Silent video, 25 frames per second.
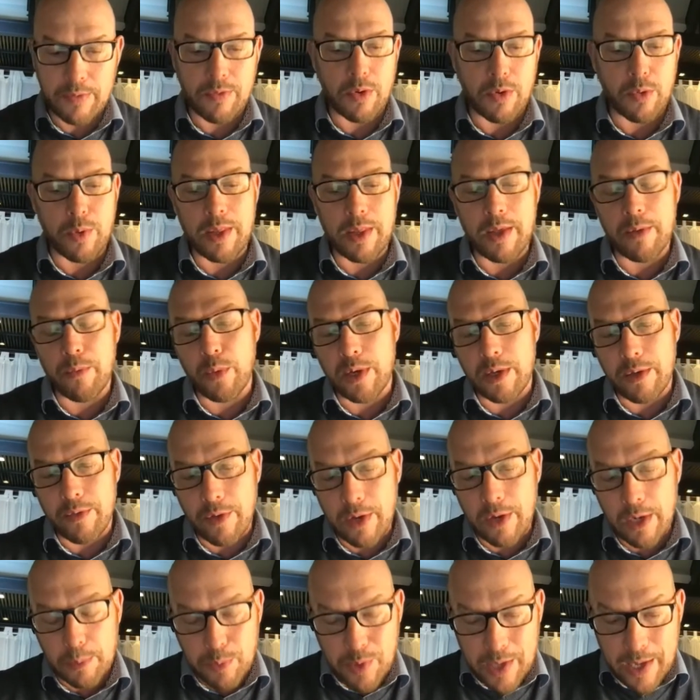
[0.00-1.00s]
So then we
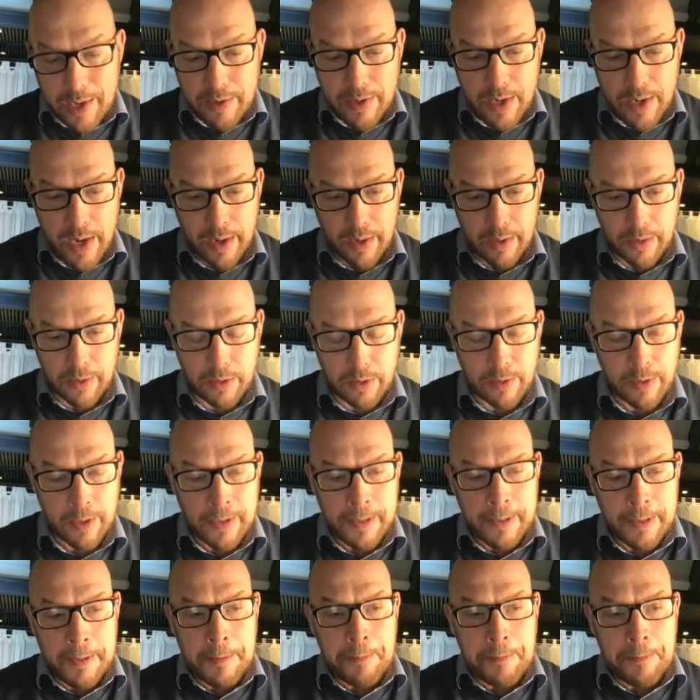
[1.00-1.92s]
developed that angle,